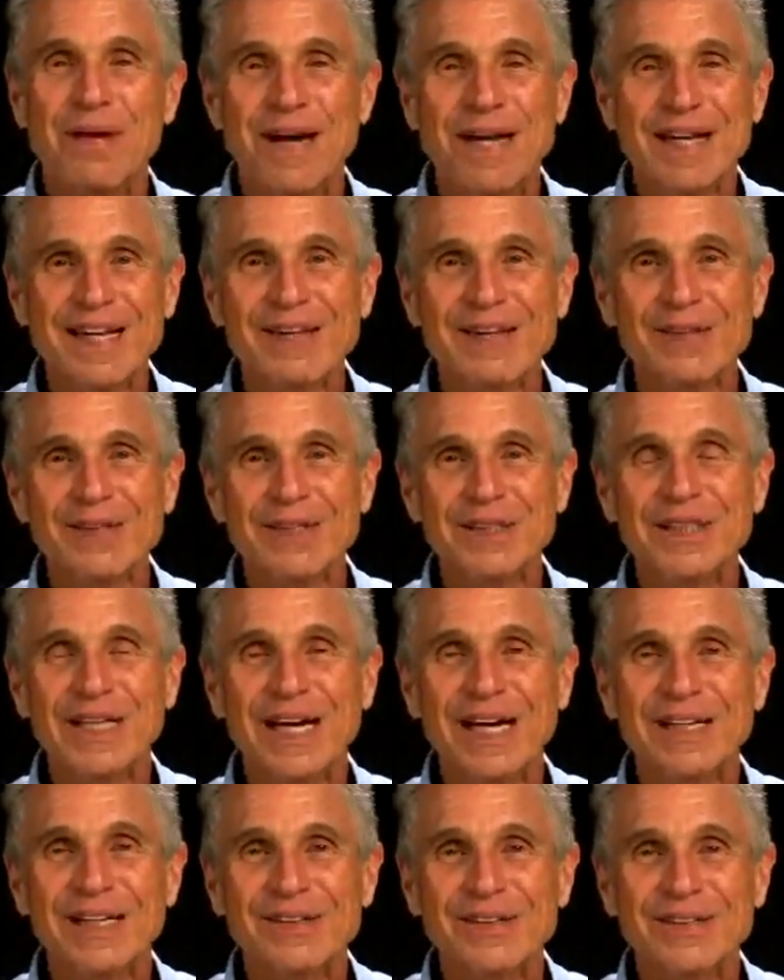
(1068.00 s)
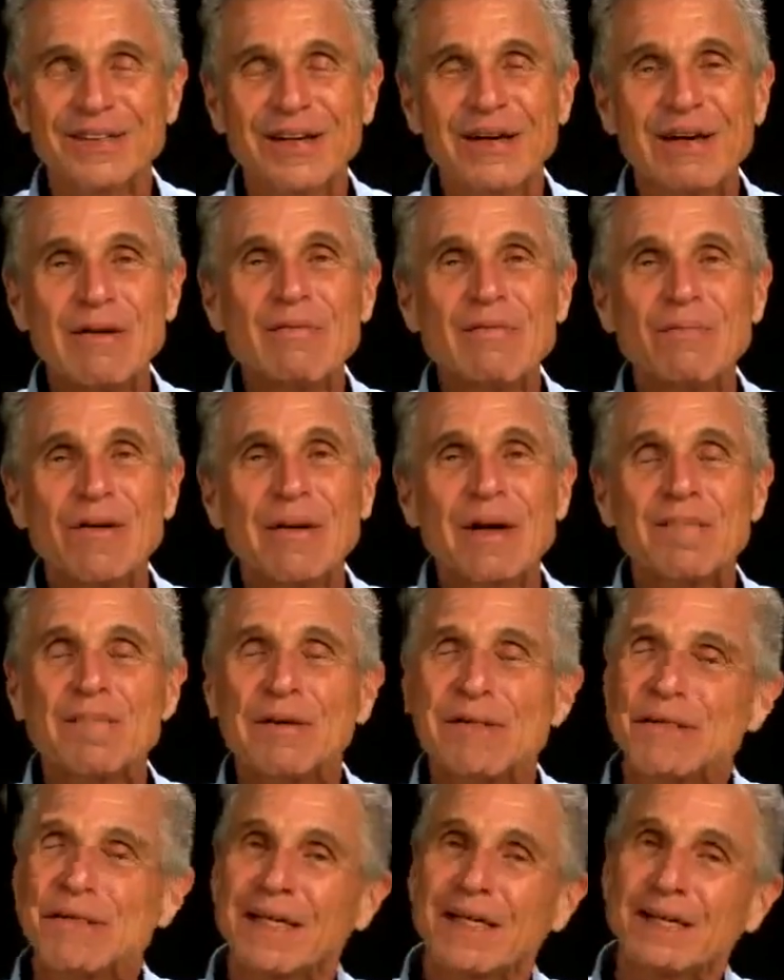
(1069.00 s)
my inner child.
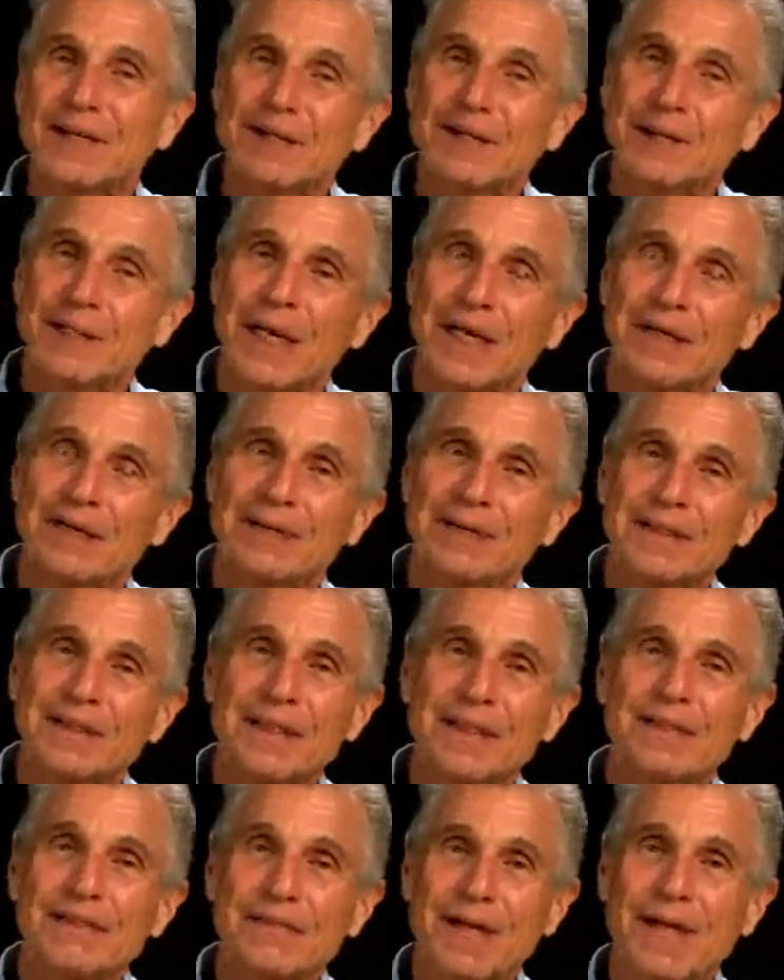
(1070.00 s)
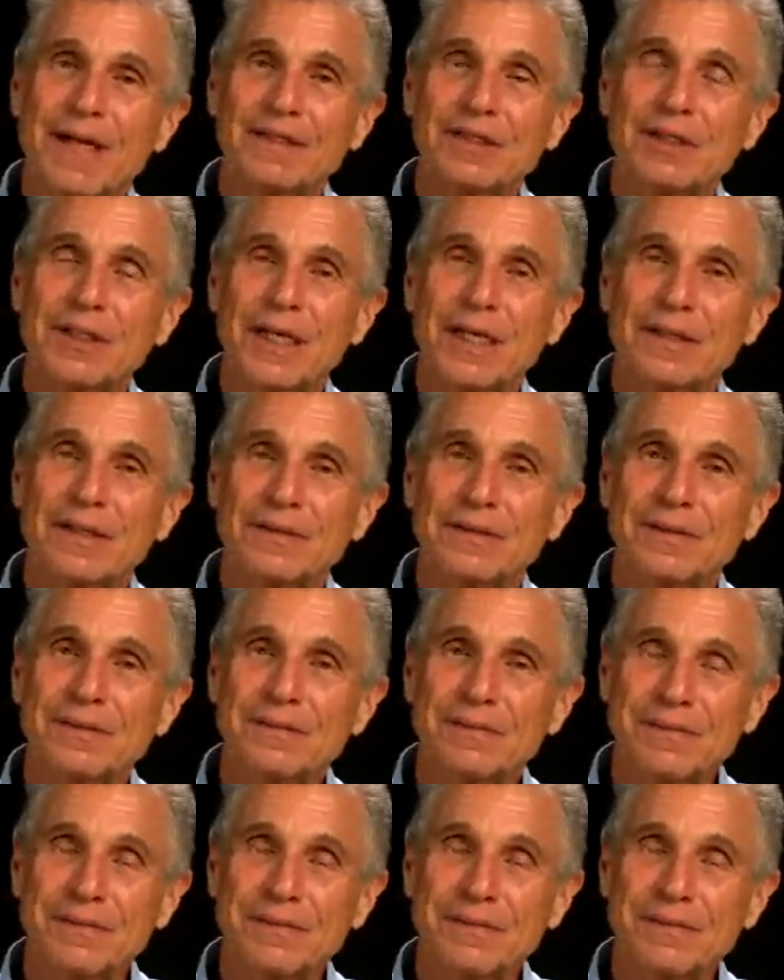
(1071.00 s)
But the inner child is the divine child